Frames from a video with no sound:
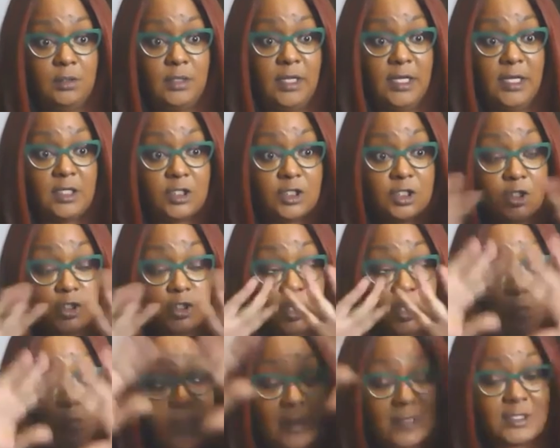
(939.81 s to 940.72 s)
like
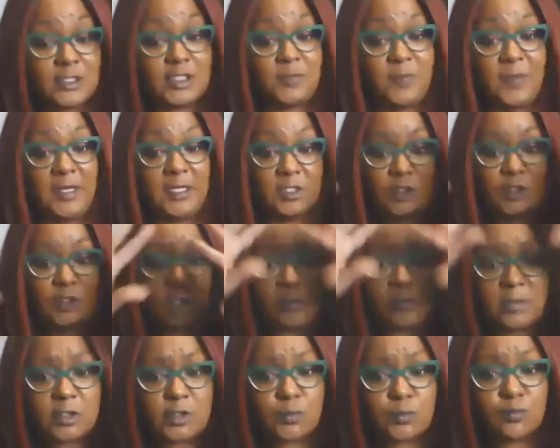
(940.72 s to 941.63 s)
so much space
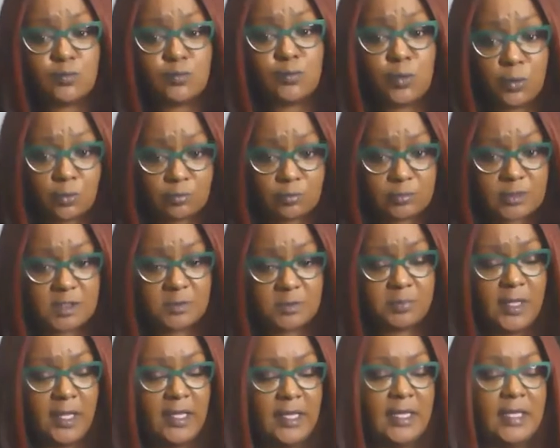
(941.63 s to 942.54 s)
so much room to
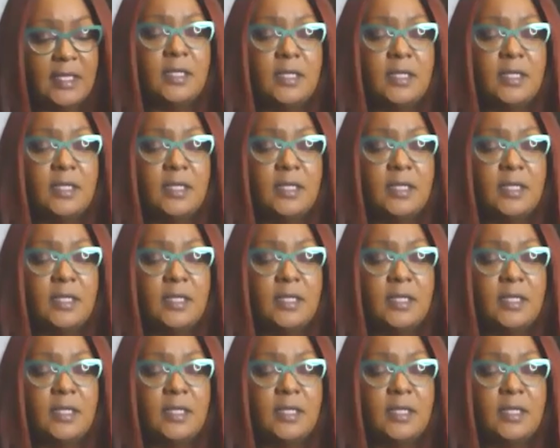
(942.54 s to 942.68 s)
play